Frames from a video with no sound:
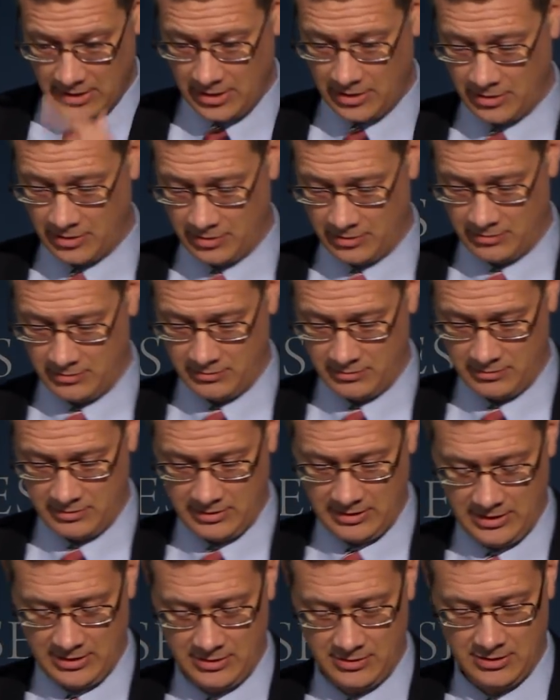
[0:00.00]
here
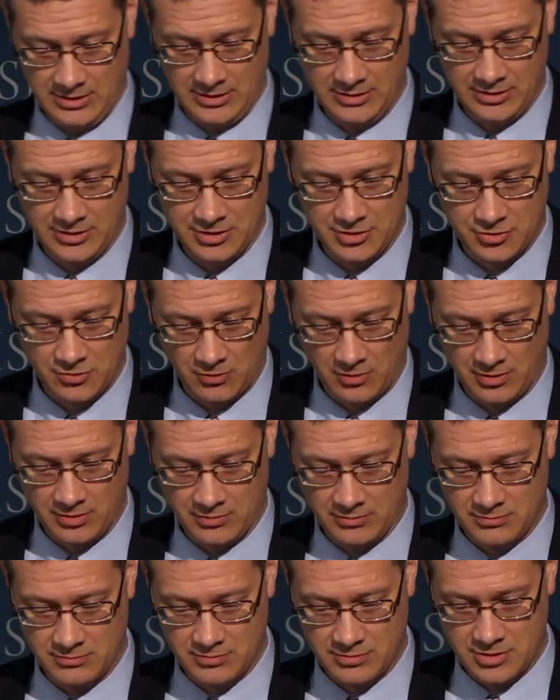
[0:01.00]
in, in this
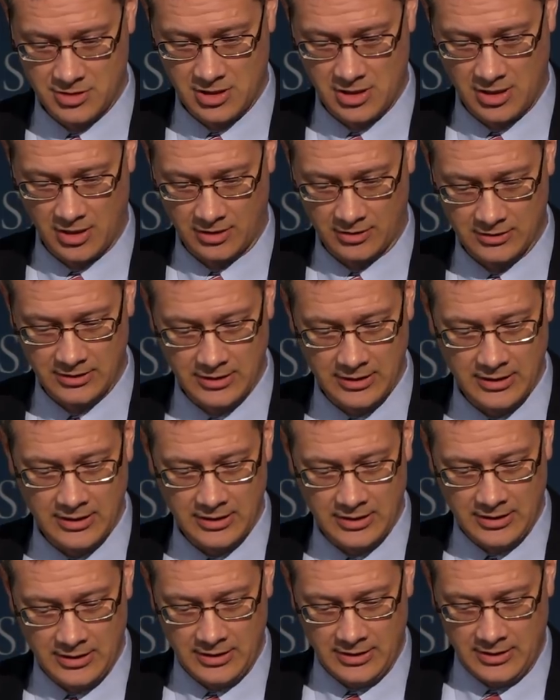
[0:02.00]
short talk.
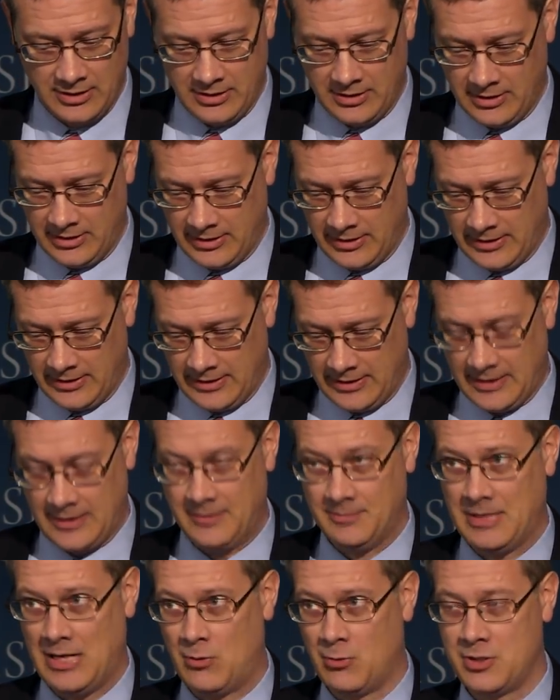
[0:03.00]

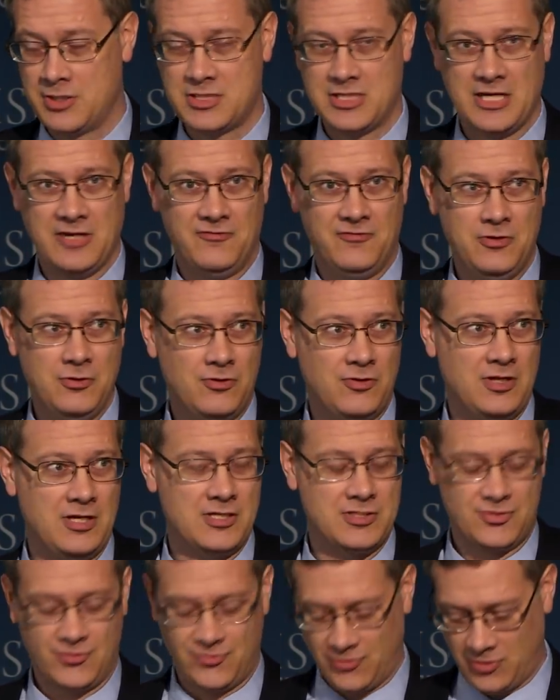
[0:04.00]
Um, I want to say a few
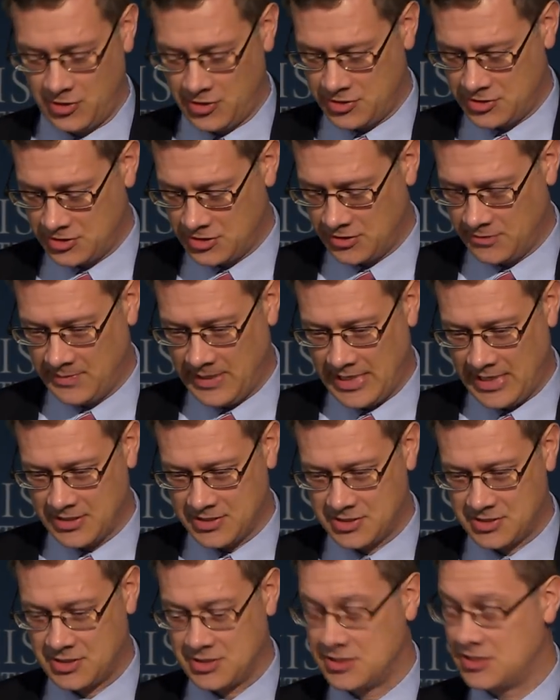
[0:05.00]
things first
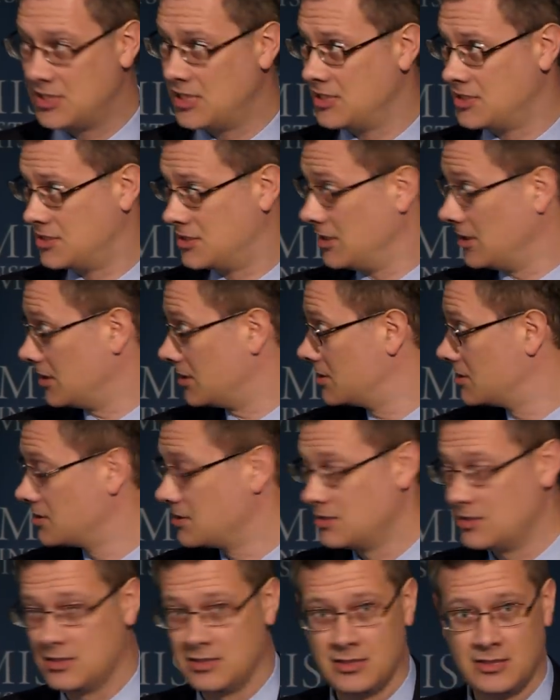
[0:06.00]
about
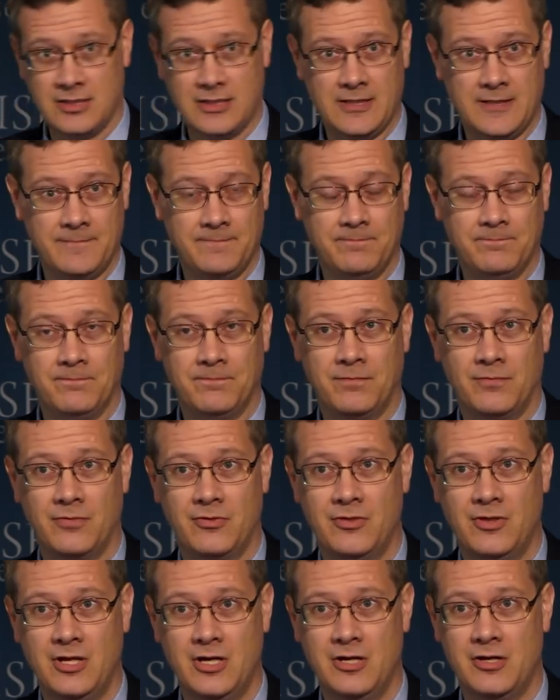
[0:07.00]
statistics. Um,
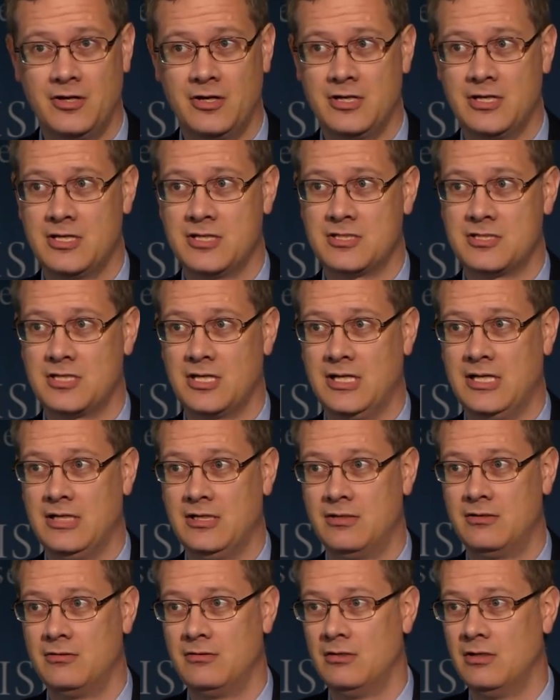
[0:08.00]
there is
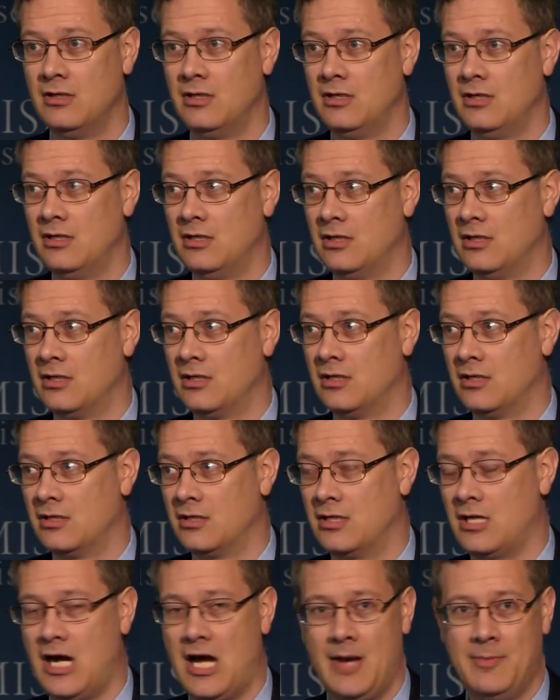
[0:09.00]
a
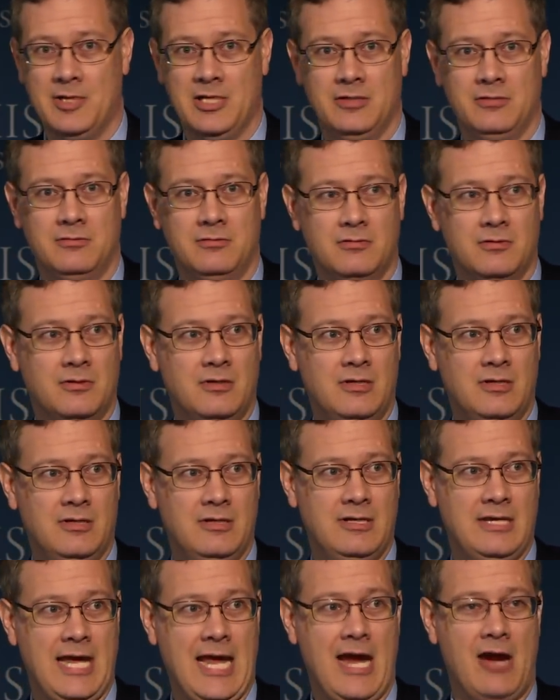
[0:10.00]
common
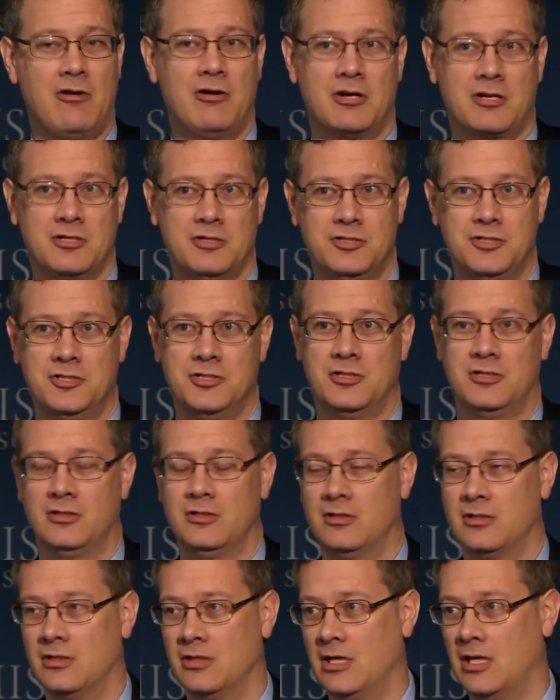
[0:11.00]

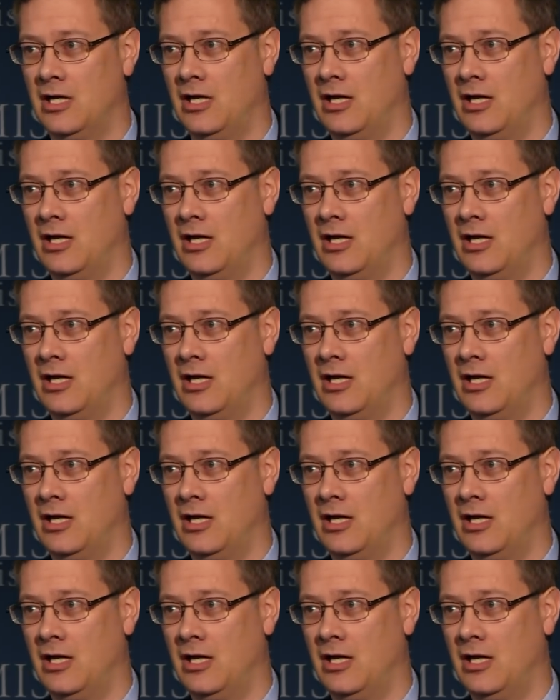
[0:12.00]
caricature